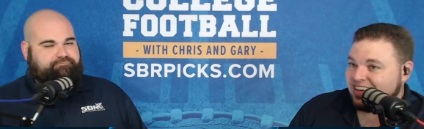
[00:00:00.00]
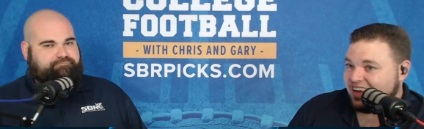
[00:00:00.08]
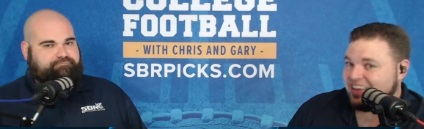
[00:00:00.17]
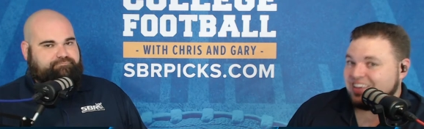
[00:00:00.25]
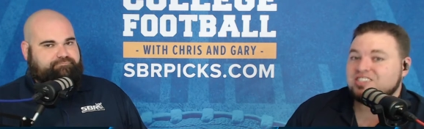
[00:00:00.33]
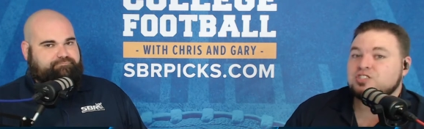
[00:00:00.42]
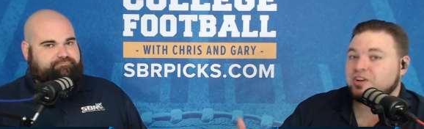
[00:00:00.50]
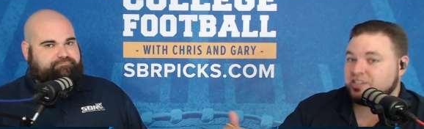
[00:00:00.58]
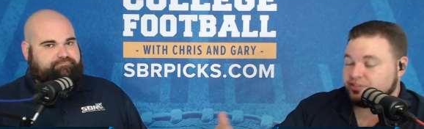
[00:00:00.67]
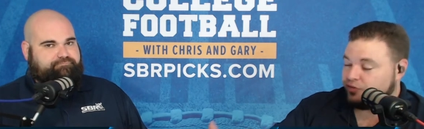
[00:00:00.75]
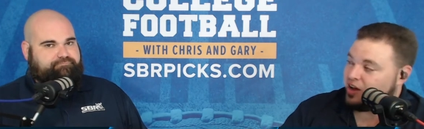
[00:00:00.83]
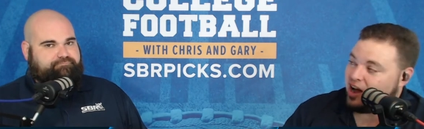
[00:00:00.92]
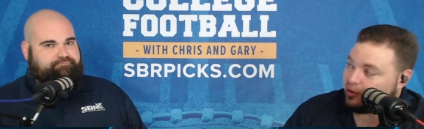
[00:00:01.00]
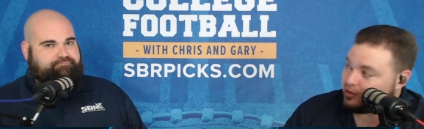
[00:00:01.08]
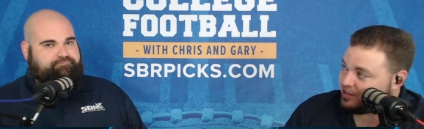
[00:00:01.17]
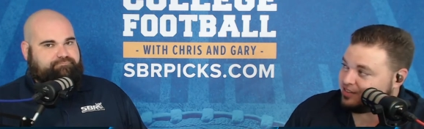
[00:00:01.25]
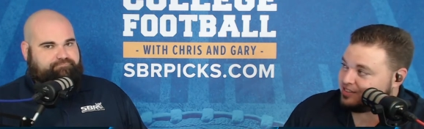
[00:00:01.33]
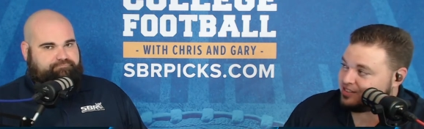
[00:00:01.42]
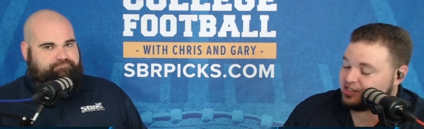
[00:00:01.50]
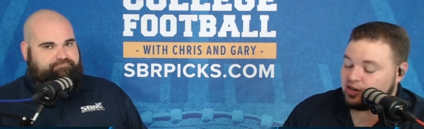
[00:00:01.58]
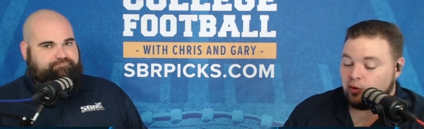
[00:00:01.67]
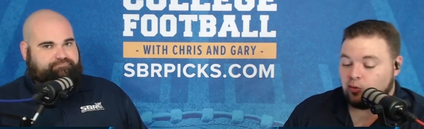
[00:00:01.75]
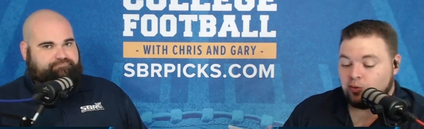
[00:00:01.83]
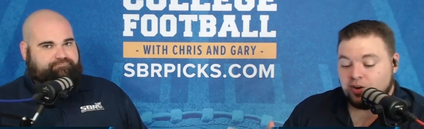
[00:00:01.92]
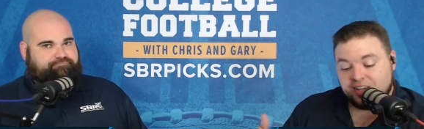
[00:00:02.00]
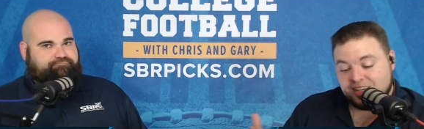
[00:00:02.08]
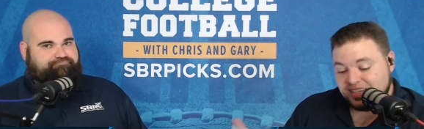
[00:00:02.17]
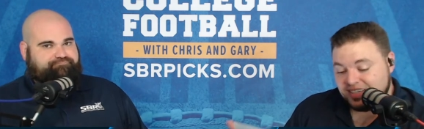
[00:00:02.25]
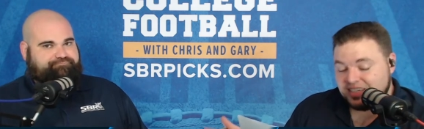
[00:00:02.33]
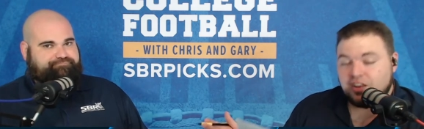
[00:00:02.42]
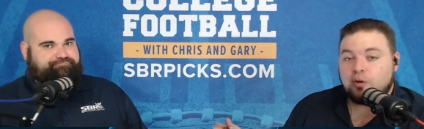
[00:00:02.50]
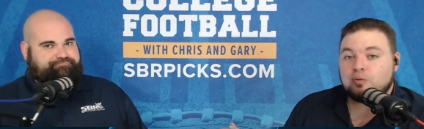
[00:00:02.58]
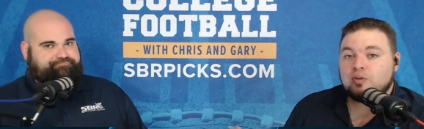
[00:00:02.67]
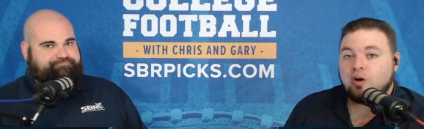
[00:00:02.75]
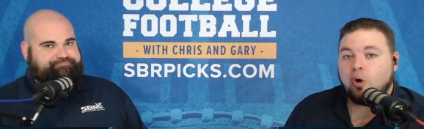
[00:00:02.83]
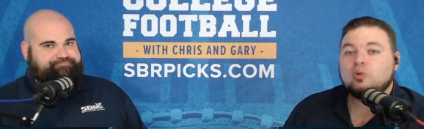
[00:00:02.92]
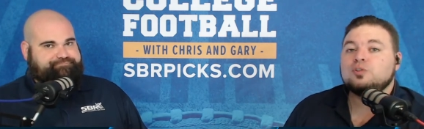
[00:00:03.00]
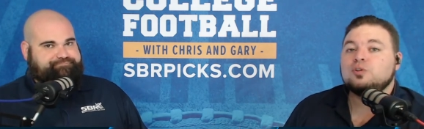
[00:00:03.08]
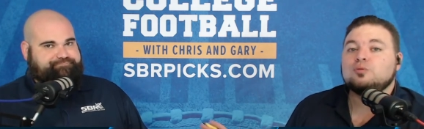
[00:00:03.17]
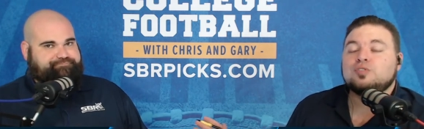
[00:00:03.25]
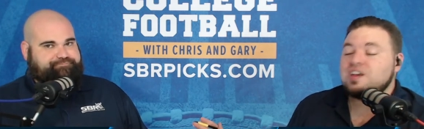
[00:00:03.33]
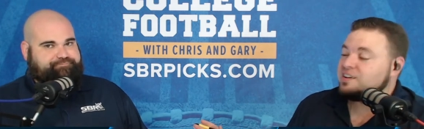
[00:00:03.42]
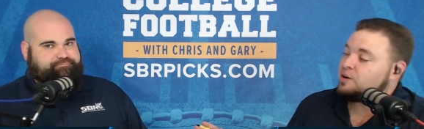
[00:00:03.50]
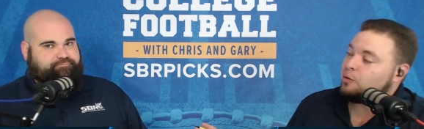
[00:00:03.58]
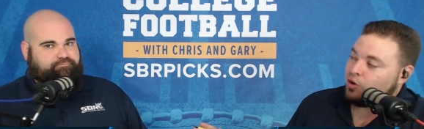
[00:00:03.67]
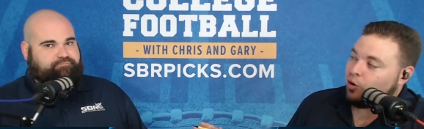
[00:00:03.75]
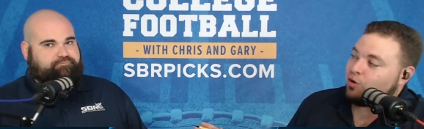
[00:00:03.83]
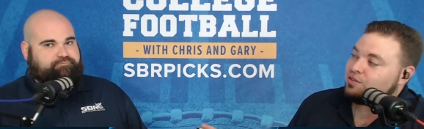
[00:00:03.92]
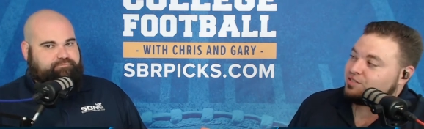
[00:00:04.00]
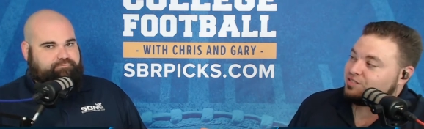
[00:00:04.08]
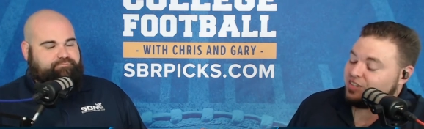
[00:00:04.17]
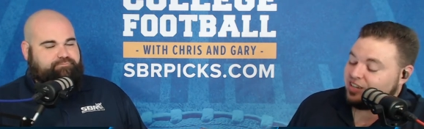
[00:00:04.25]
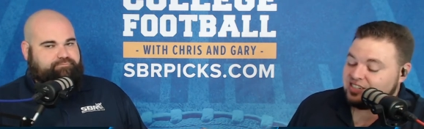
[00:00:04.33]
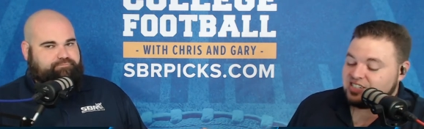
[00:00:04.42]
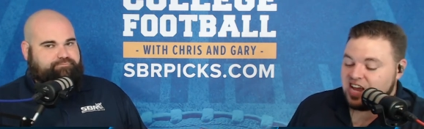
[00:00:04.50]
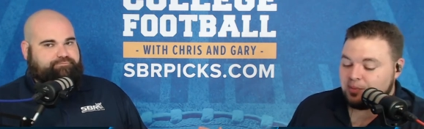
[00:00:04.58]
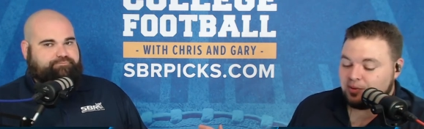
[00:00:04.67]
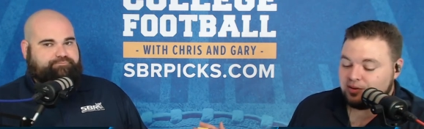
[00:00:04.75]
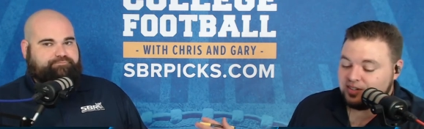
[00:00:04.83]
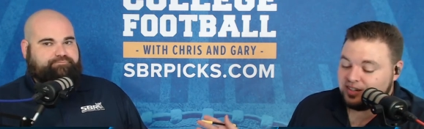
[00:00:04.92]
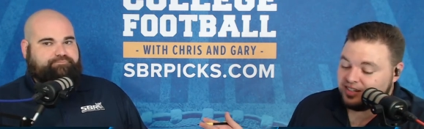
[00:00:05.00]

Speaker 1: he's transferred out. So, you know, whole new thing going on in Tampa.